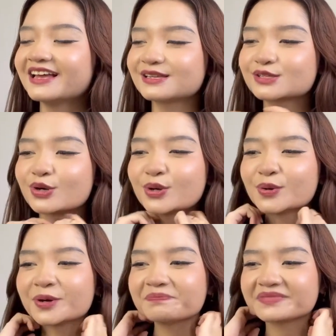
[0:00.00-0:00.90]

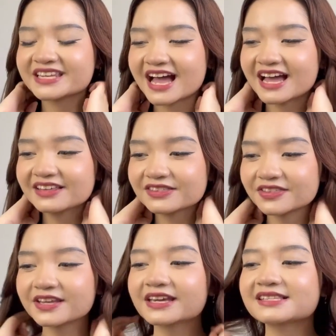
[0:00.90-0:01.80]
So yeah, I
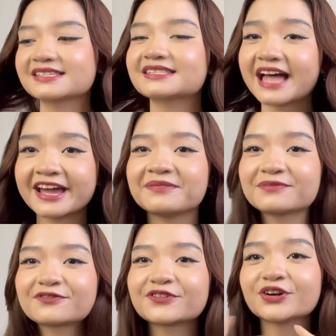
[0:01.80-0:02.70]
think it's
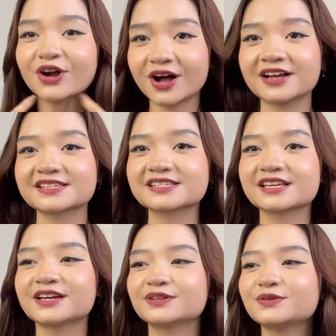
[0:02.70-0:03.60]
time for us
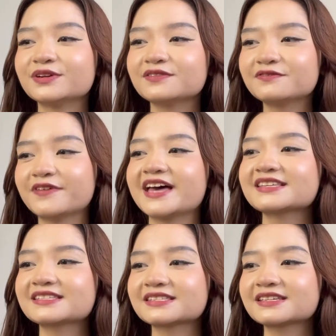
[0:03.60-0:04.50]
to
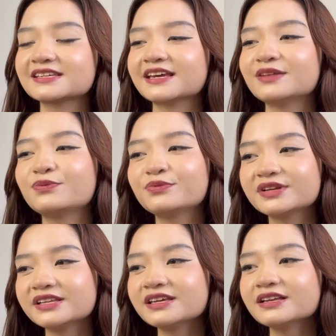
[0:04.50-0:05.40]
invest and
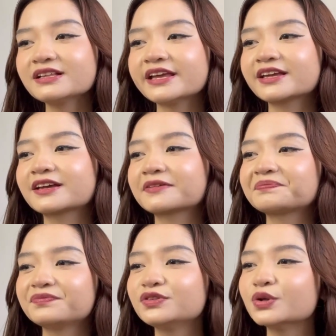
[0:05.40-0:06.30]
really like
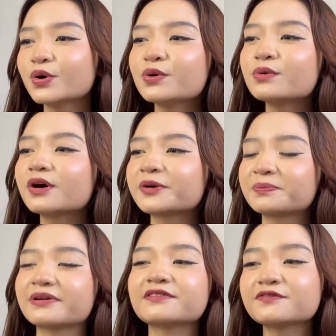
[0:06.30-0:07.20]
know our
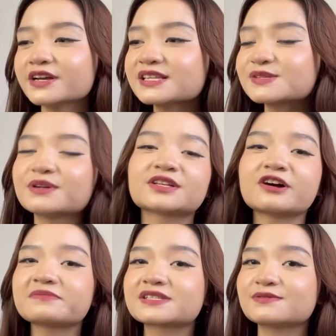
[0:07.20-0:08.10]
preference when it
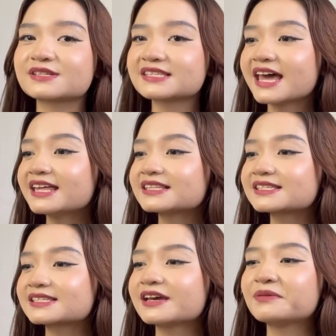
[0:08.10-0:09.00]
comes to
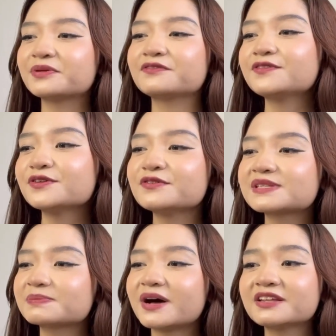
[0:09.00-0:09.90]
scents,
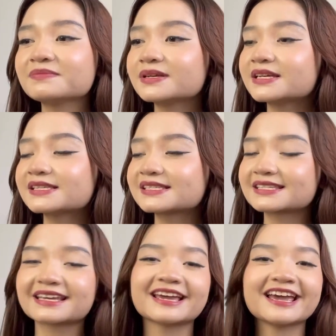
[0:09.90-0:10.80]
perfumes, body mist,
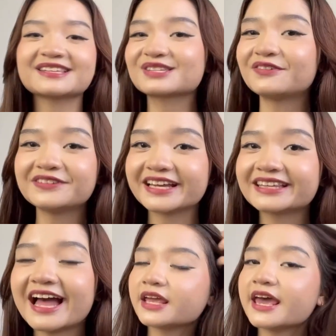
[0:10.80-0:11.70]
and stuff like
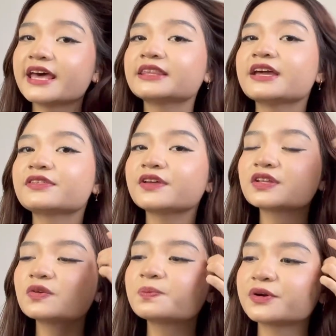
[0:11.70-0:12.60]
that. And I
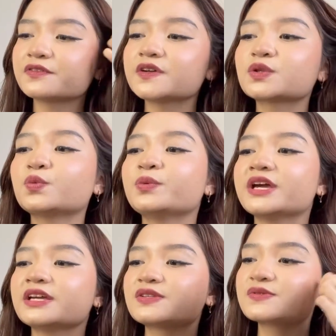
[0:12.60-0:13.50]
think the perfect
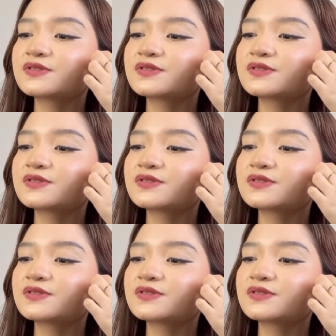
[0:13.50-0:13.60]
way to